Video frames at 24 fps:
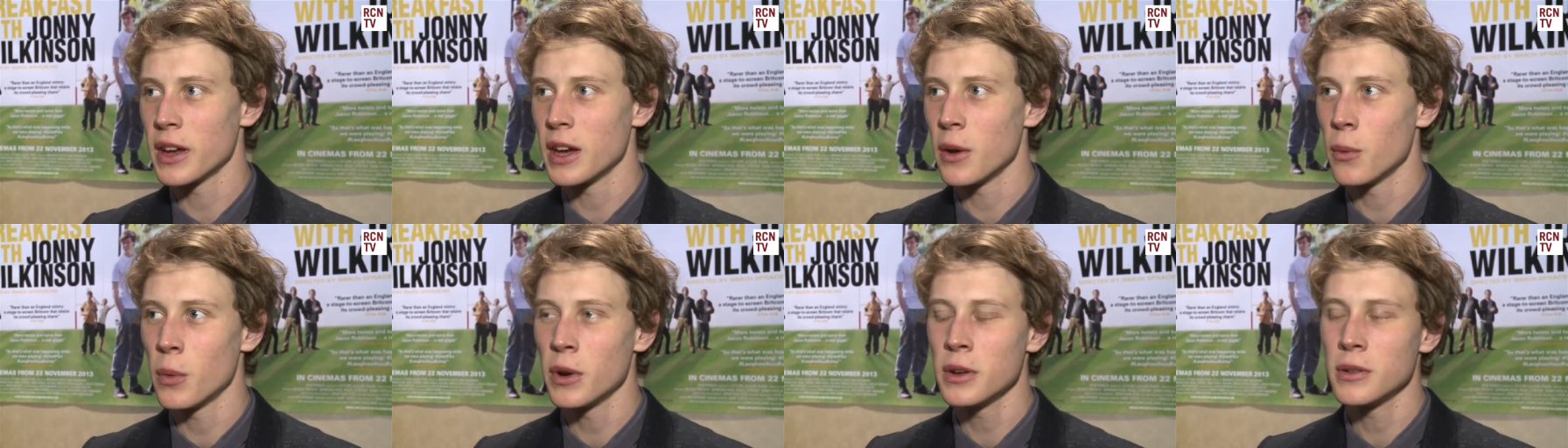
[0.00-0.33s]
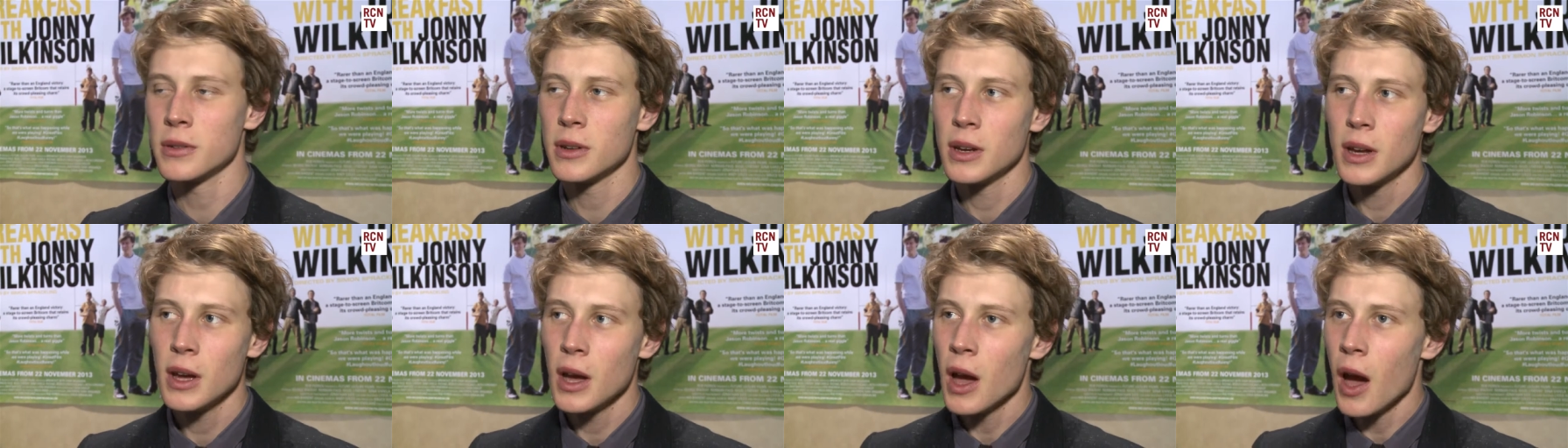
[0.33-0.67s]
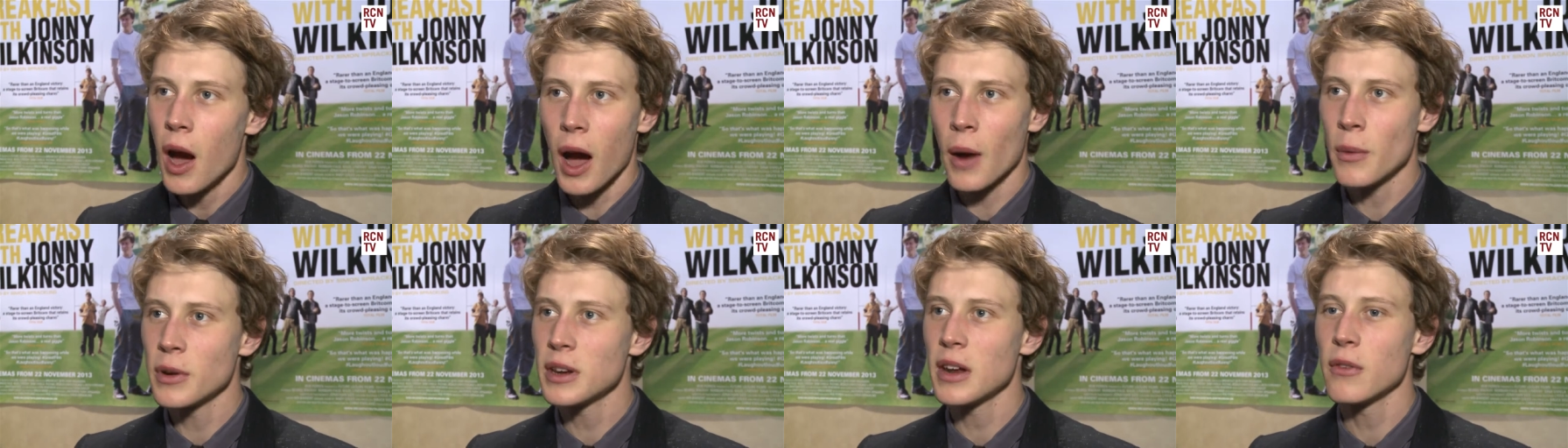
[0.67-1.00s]
It wouldn't
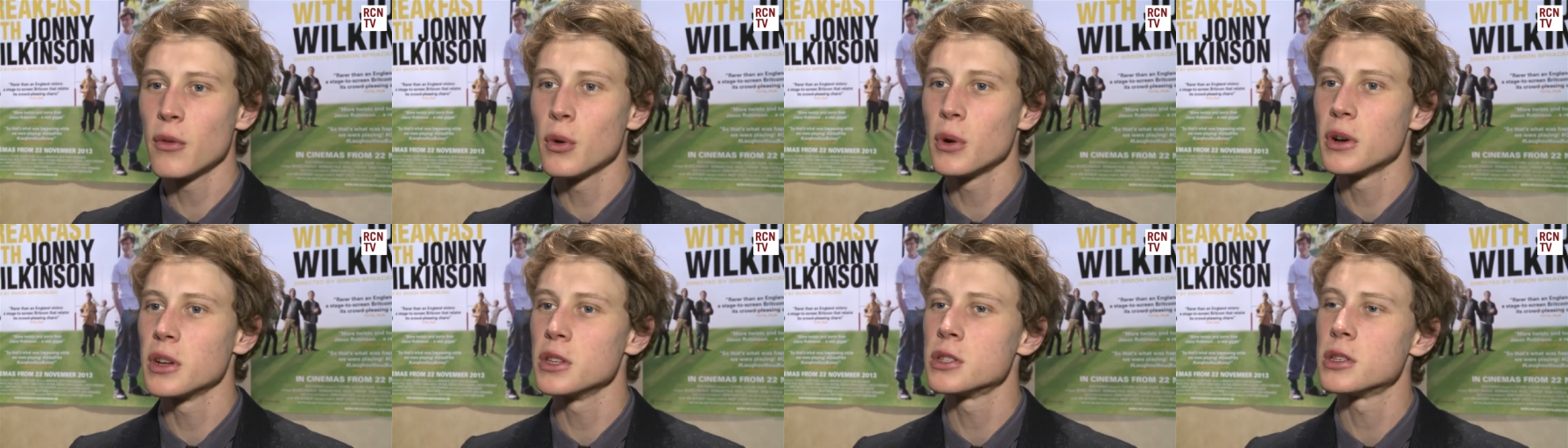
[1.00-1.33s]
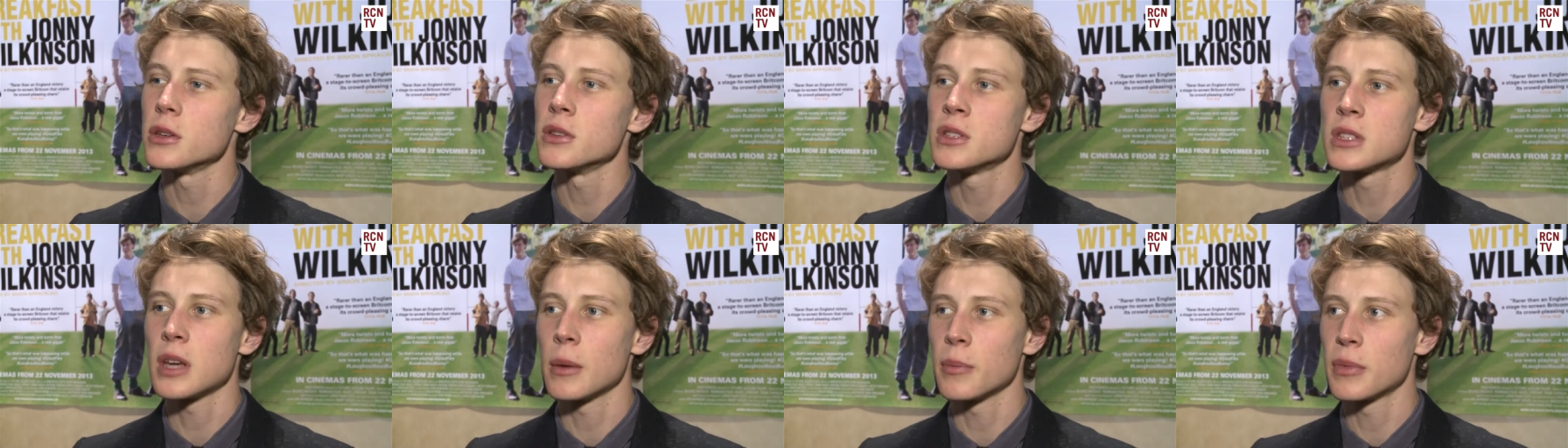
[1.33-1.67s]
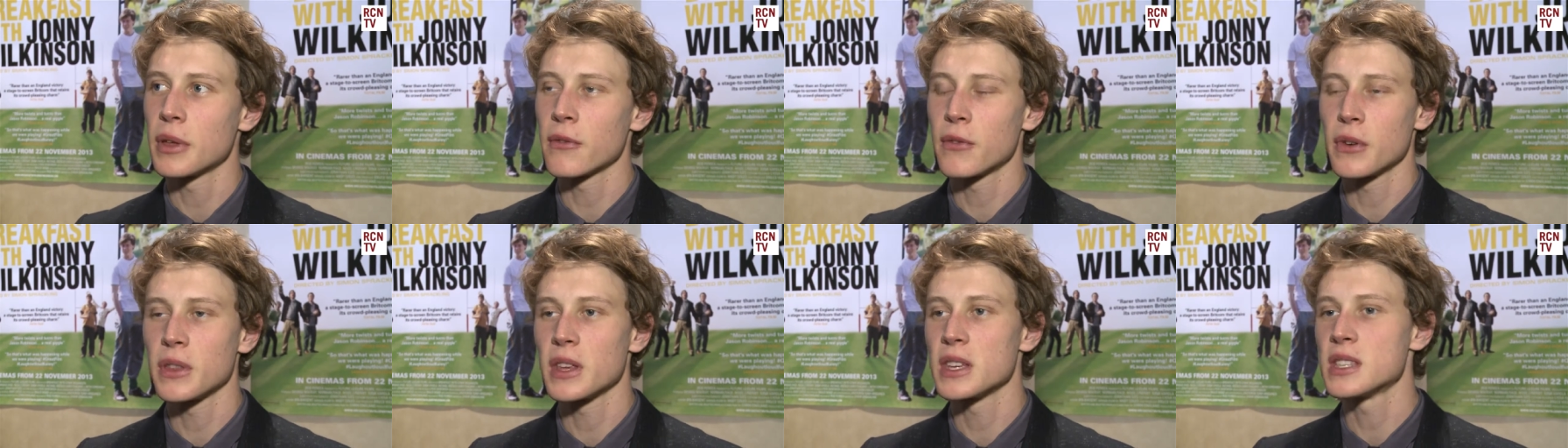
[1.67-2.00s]
I would never want to do
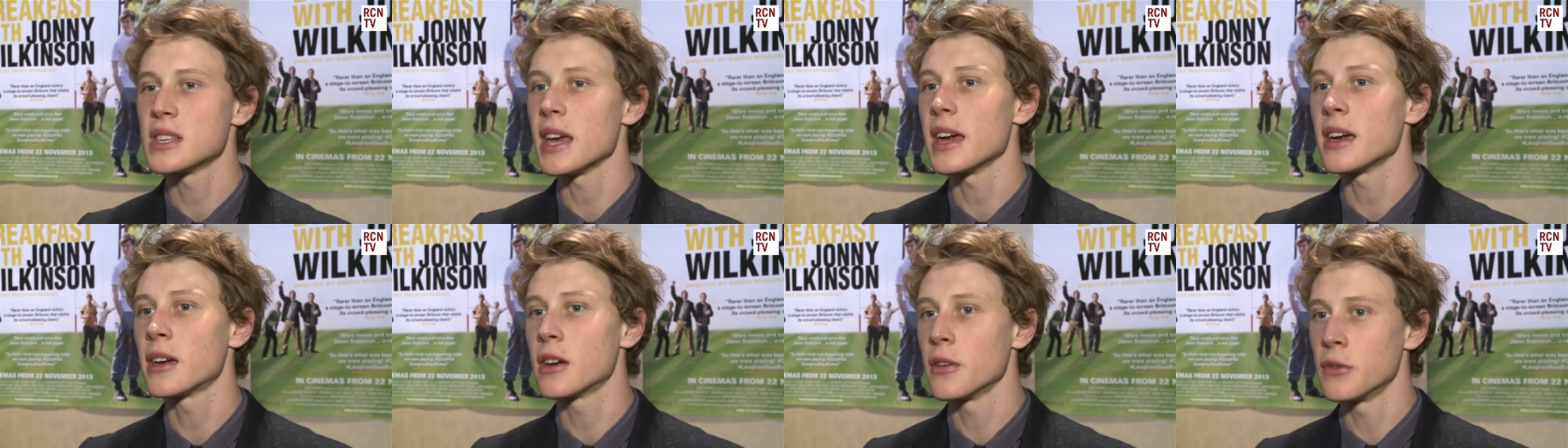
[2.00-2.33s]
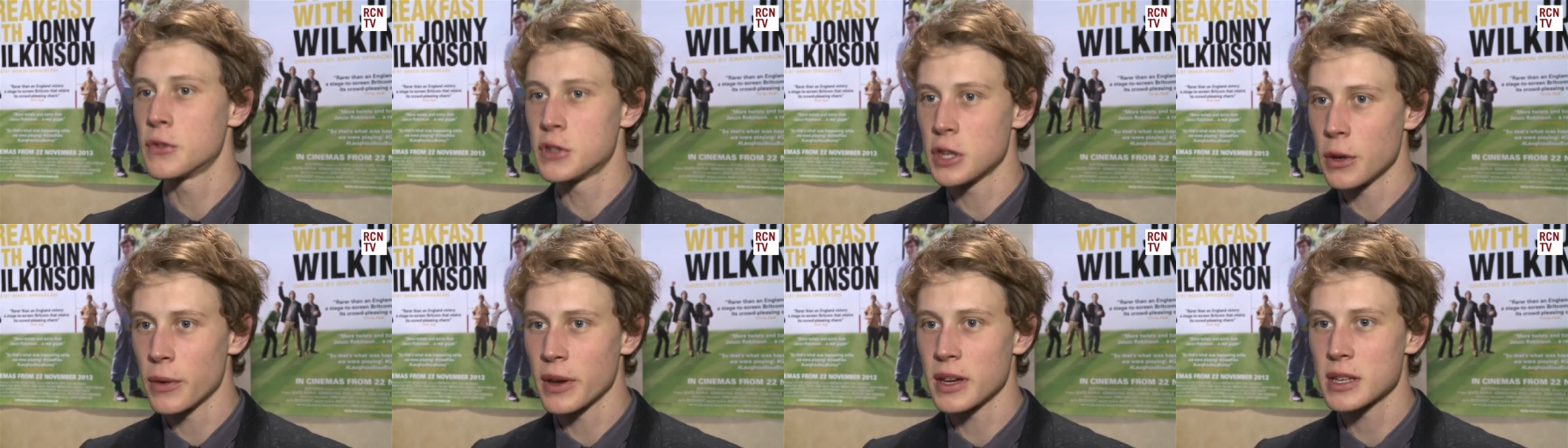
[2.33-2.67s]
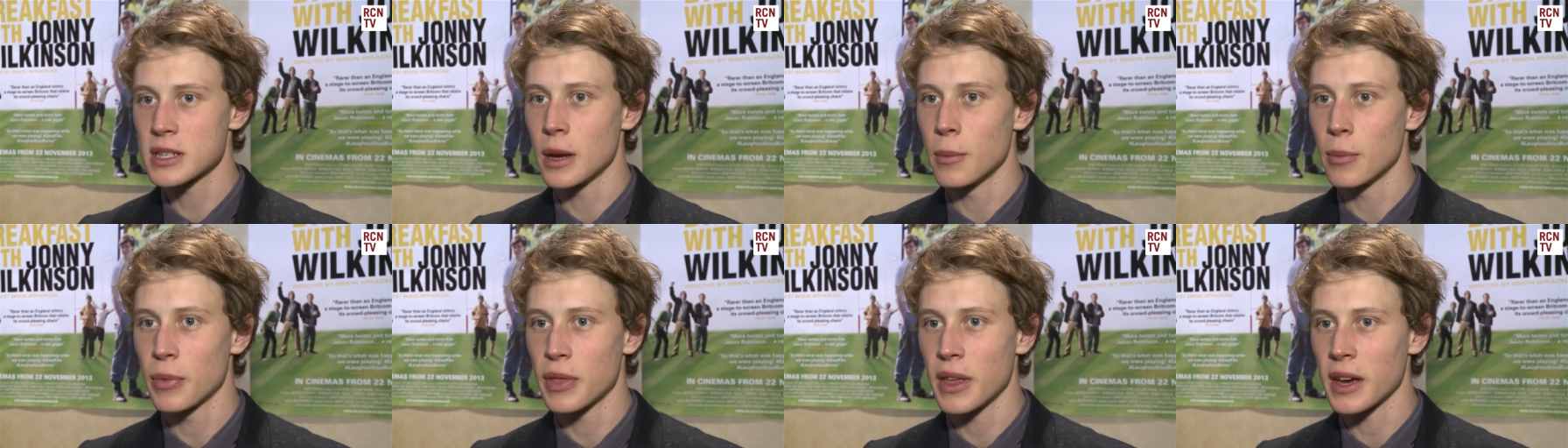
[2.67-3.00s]
something for the sake of doing
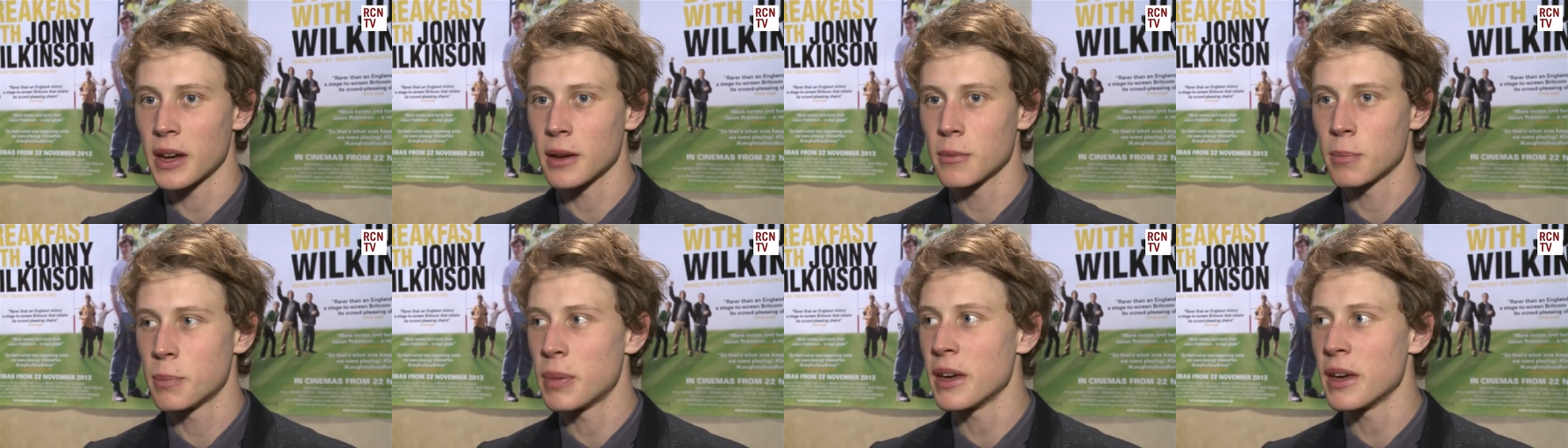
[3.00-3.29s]
something,